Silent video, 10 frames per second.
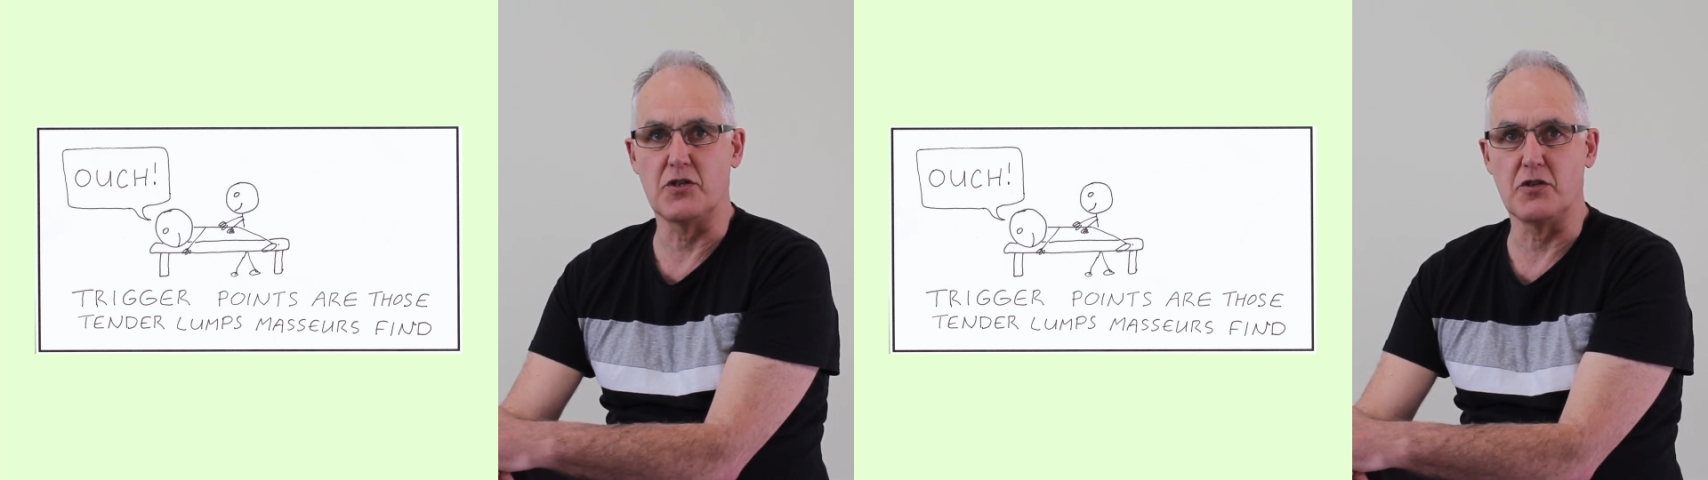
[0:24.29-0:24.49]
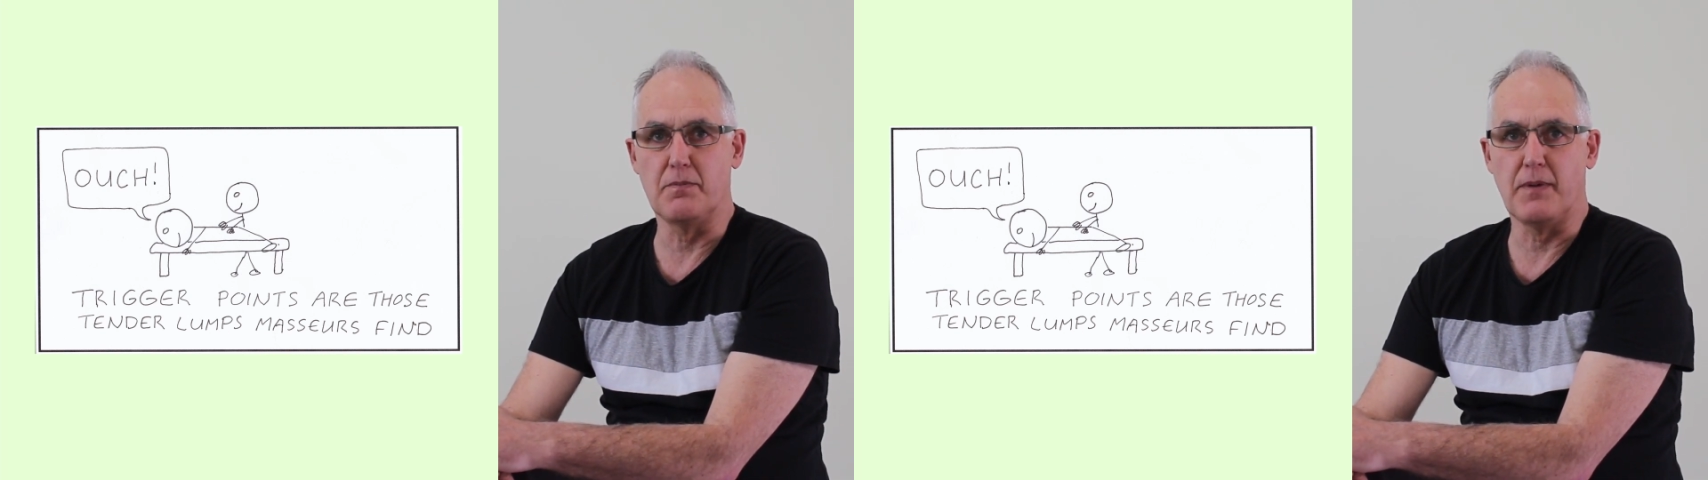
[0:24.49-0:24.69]

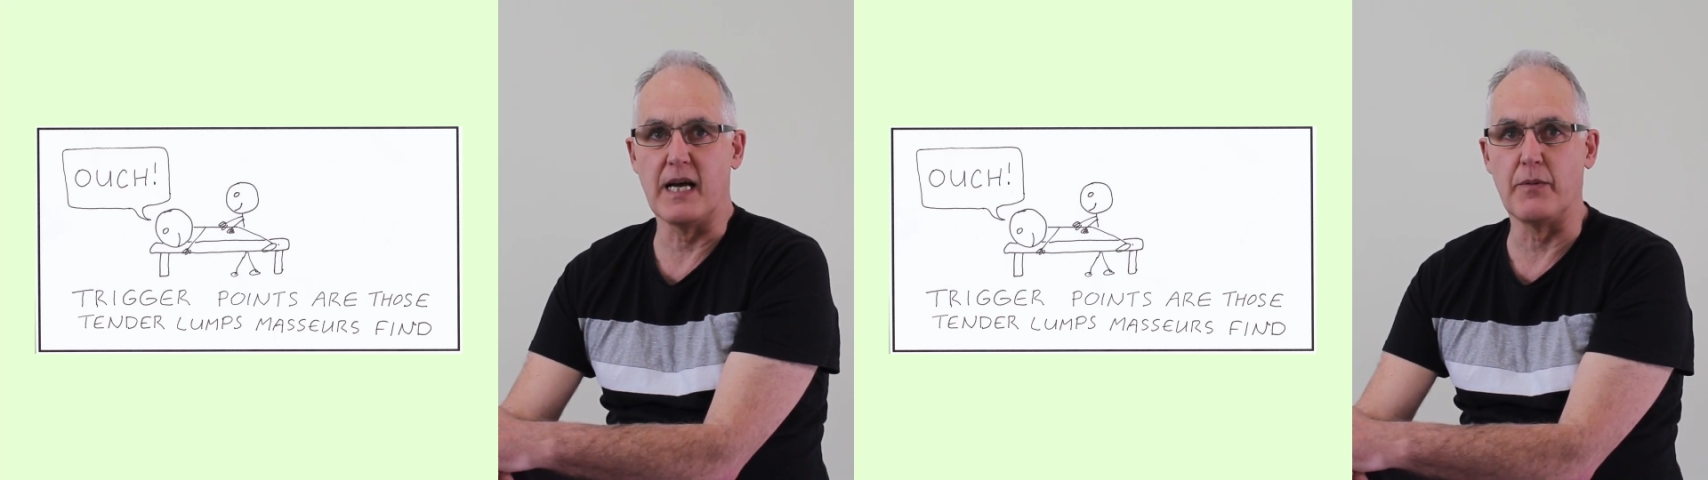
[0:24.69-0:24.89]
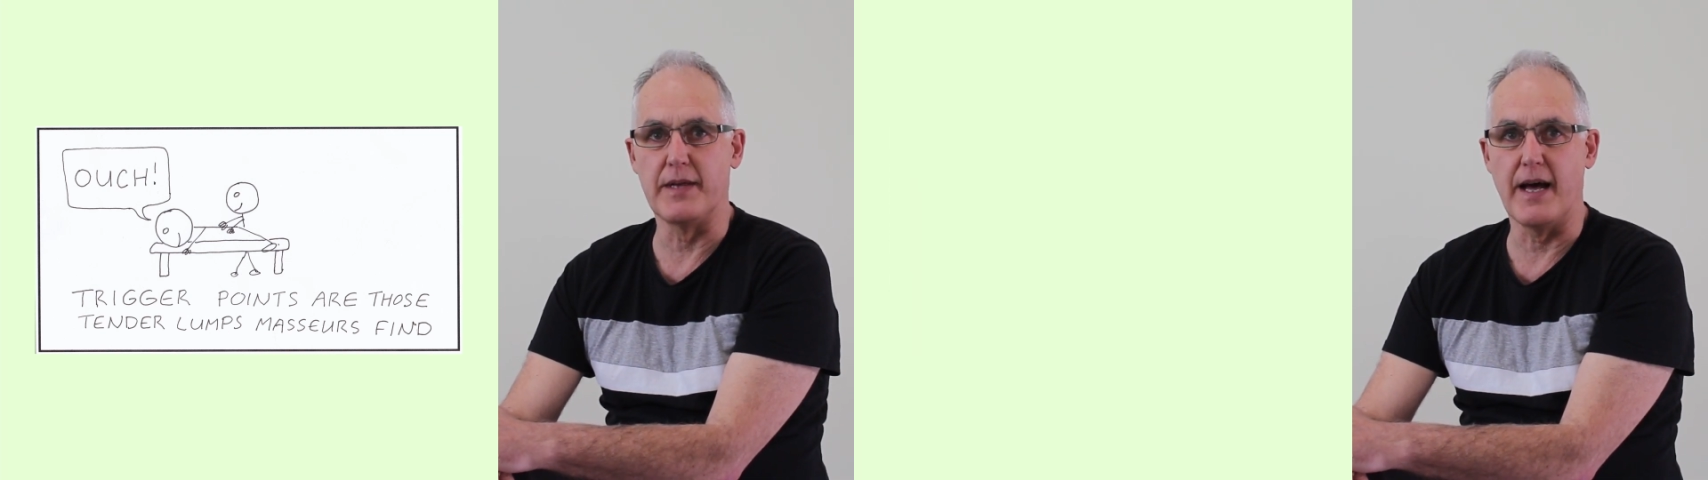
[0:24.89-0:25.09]
shoot
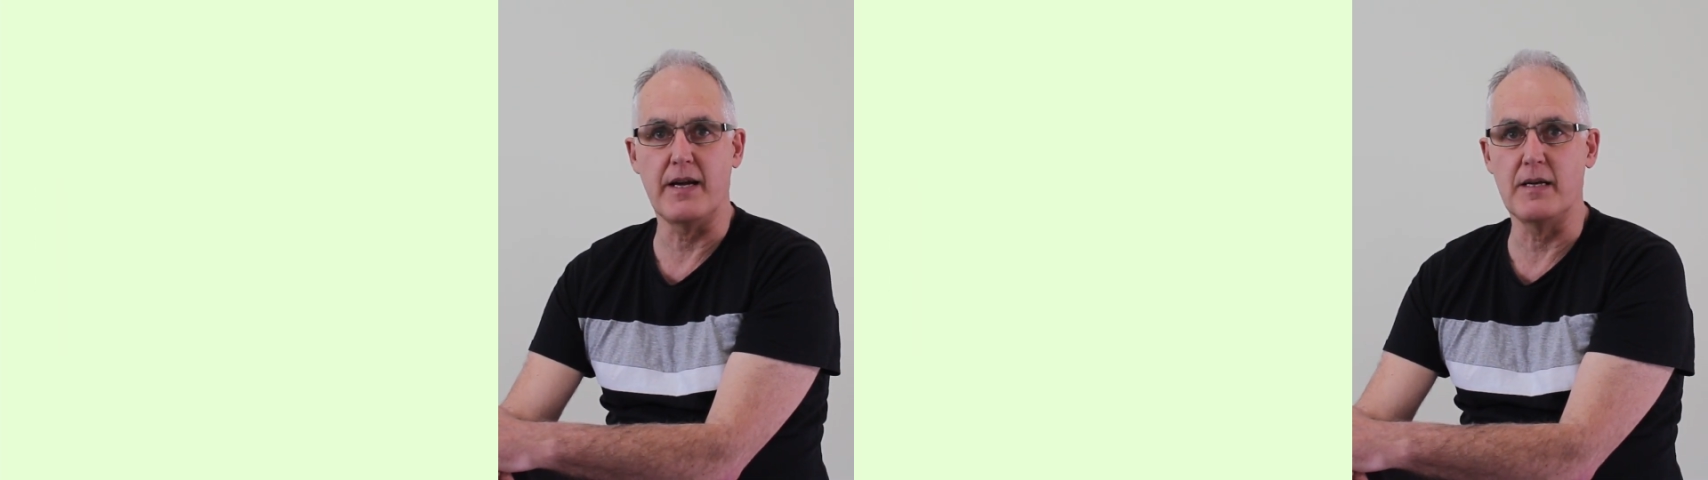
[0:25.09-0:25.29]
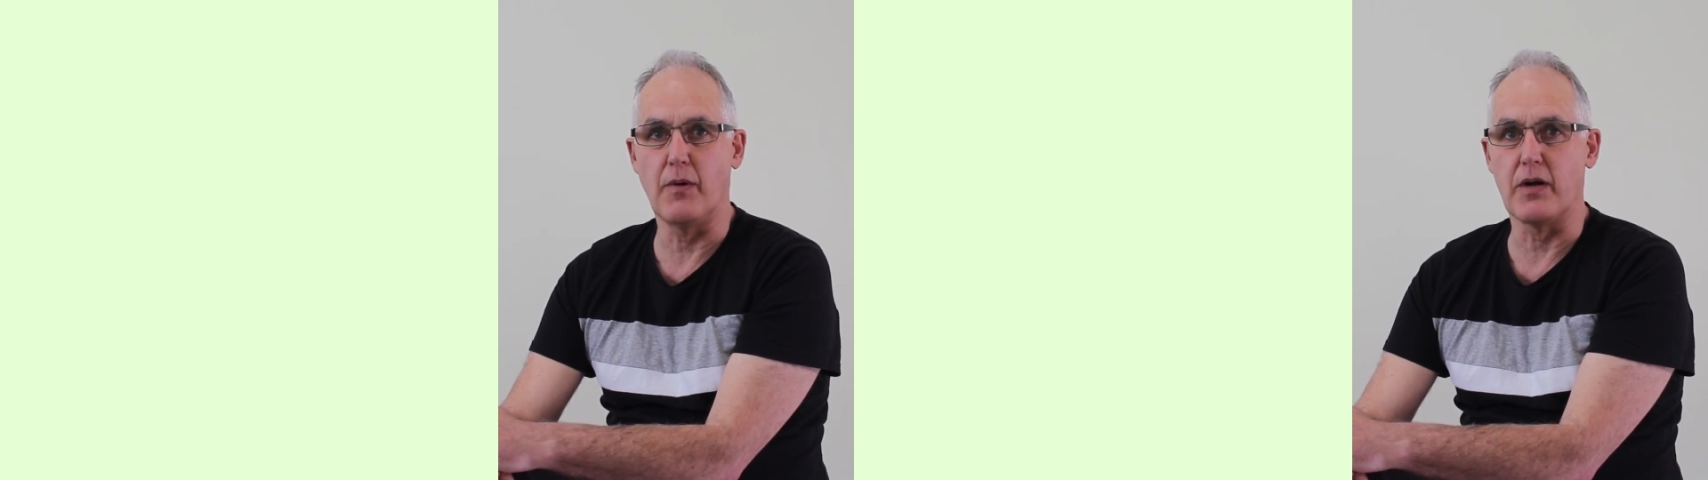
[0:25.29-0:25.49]
pain without
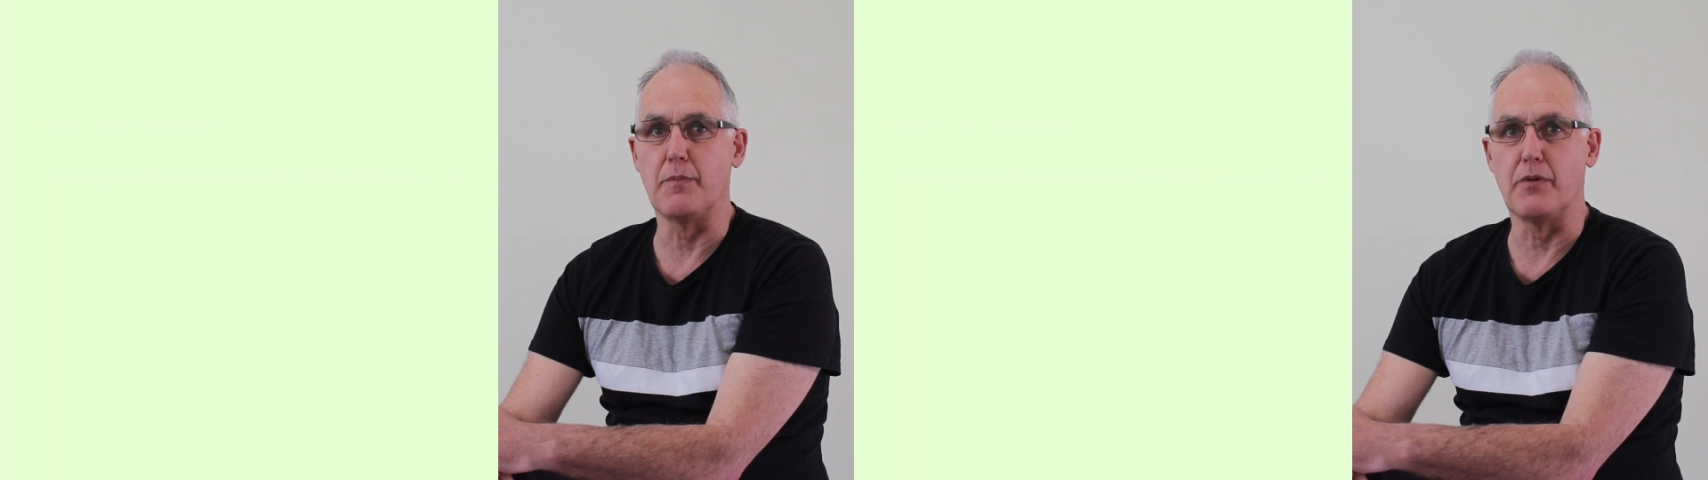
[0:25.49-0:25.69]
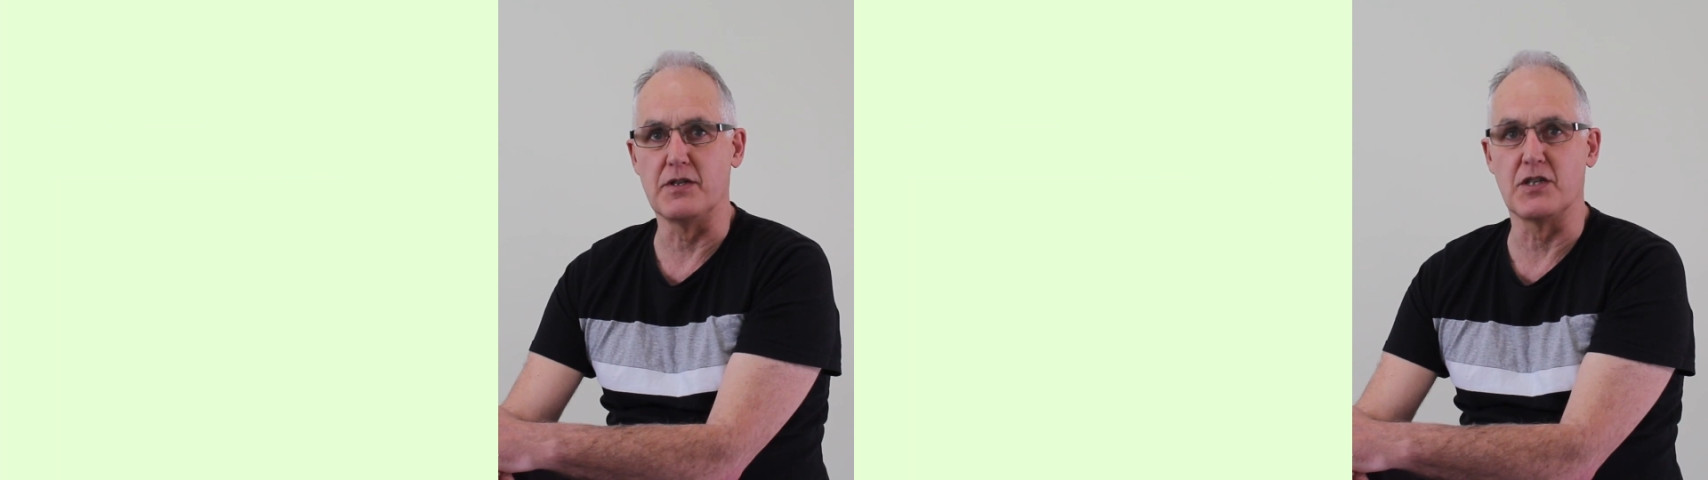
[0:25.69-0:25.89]
anybody
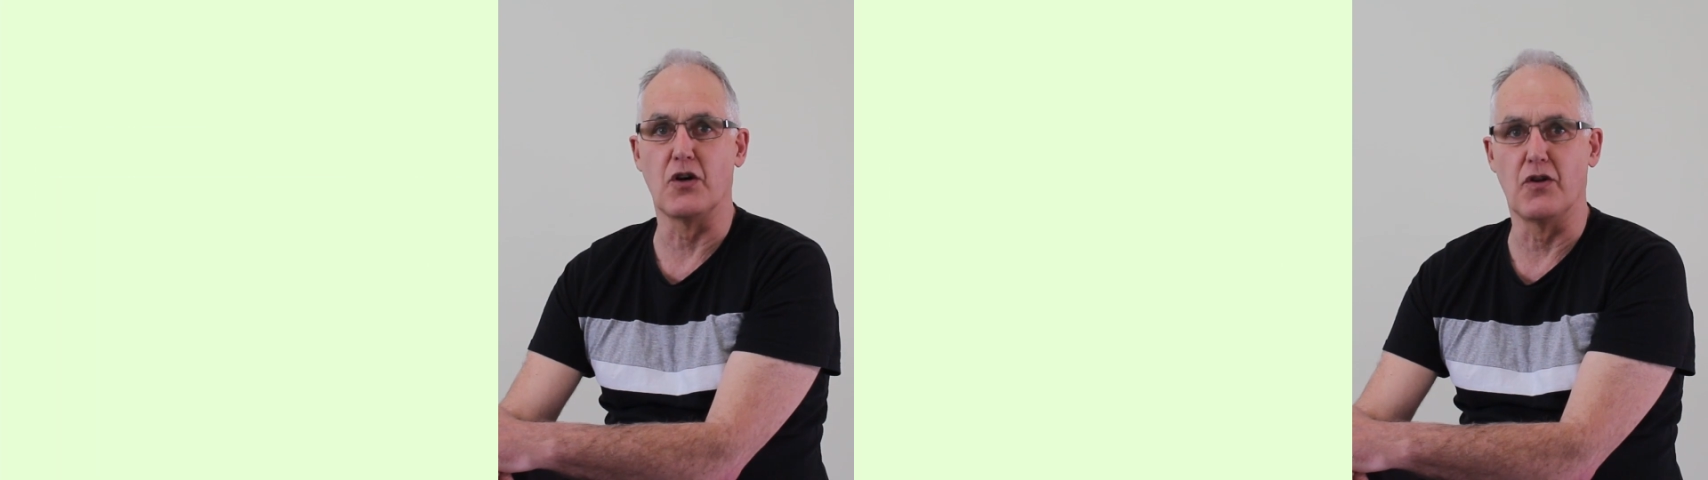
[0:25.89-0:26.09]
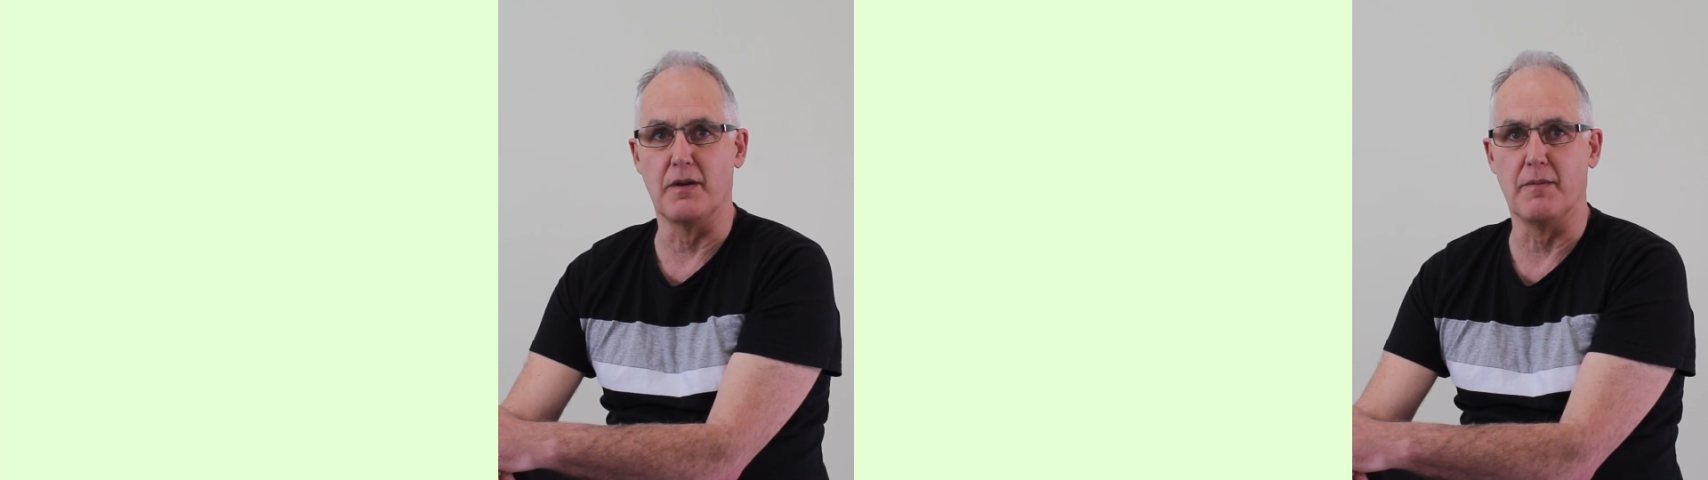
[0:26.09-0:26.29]
pressing
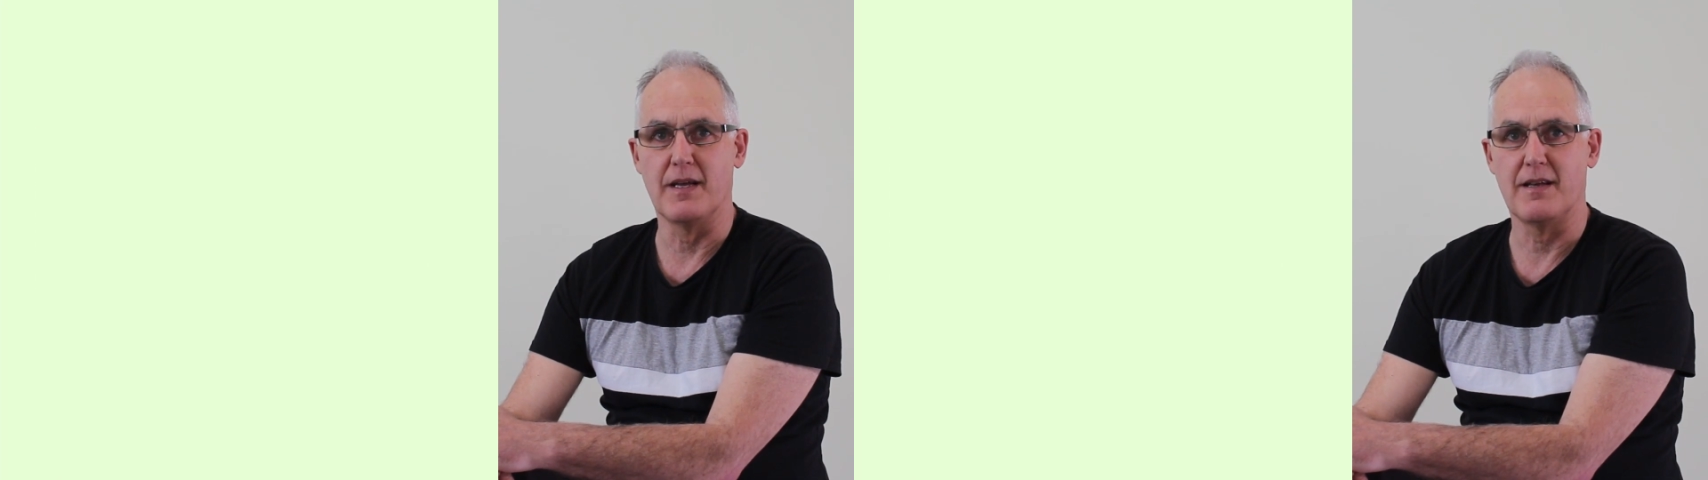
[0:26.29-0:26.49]
on them.